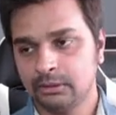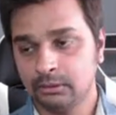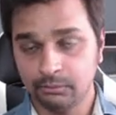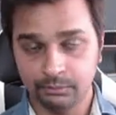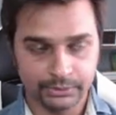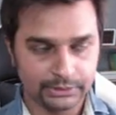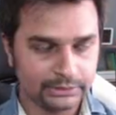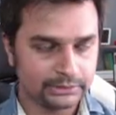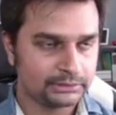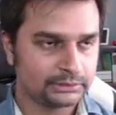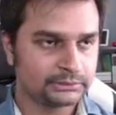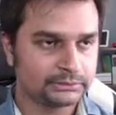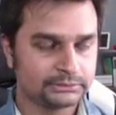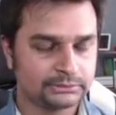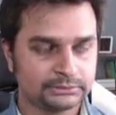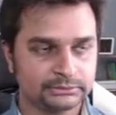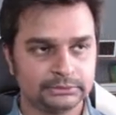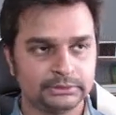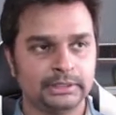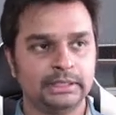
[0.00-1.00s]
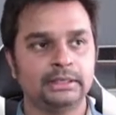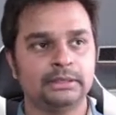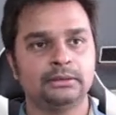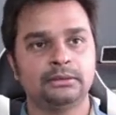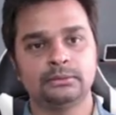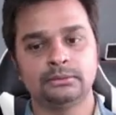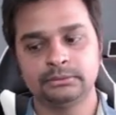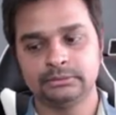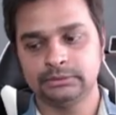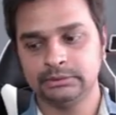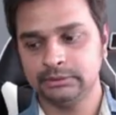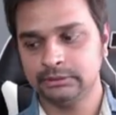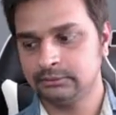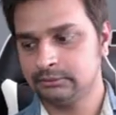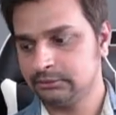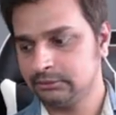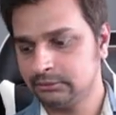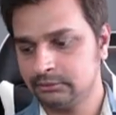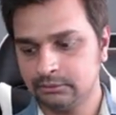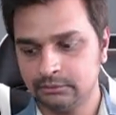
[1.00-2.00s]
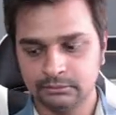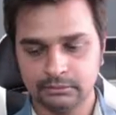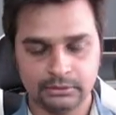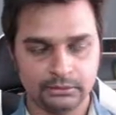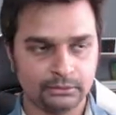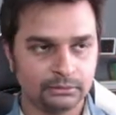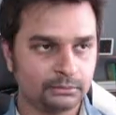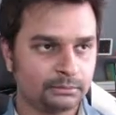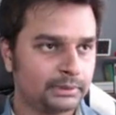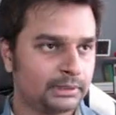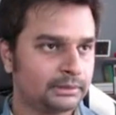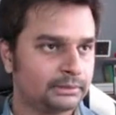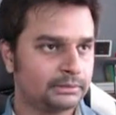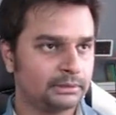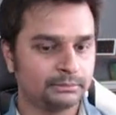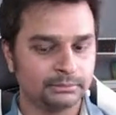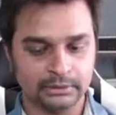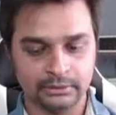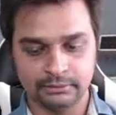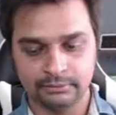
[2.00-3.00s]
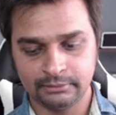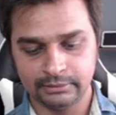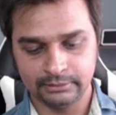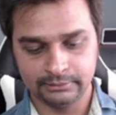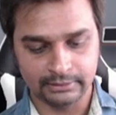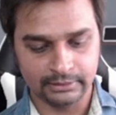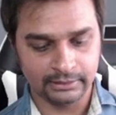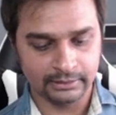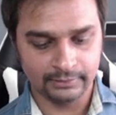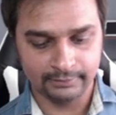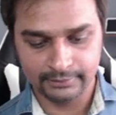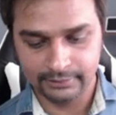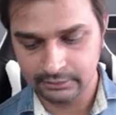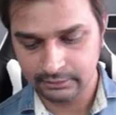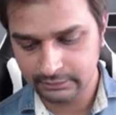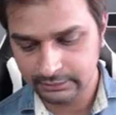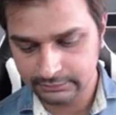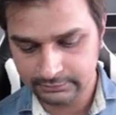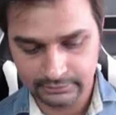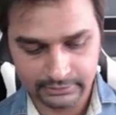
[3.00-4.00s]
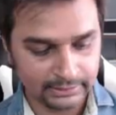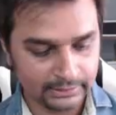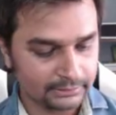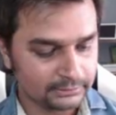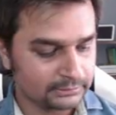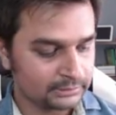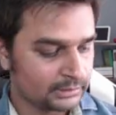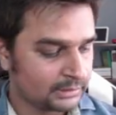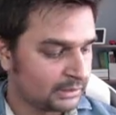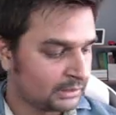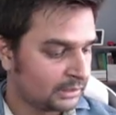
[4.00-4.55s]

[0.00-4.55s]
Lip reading: winters, get cozy, go to Aruba, some countries here and there, Netherlands,